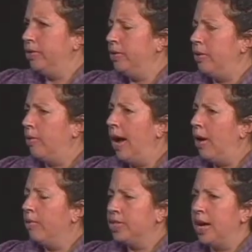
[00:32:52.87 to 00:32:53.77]
you know,
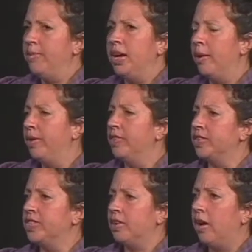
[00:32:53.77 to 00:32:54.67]
how was I becoming
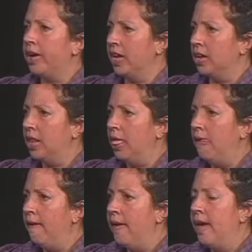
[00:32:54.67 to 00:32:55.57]
this target?
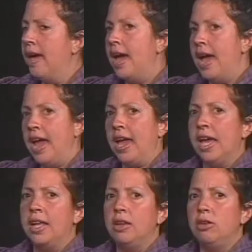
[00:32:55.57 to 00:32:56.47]

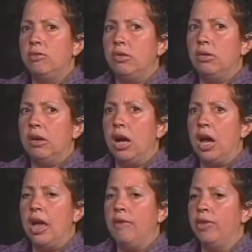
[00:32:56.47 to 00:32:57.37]
And
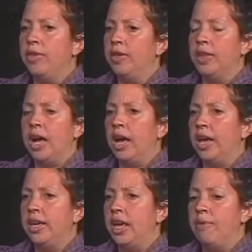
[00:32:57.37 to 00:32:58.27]
everything that
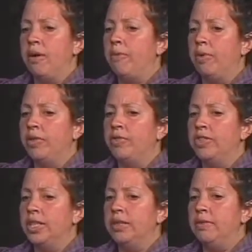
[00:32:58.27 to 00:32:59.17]
I came up with
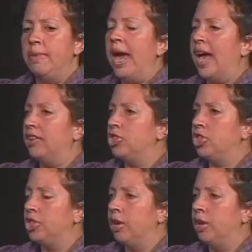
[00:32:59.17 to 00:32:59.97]
didn't match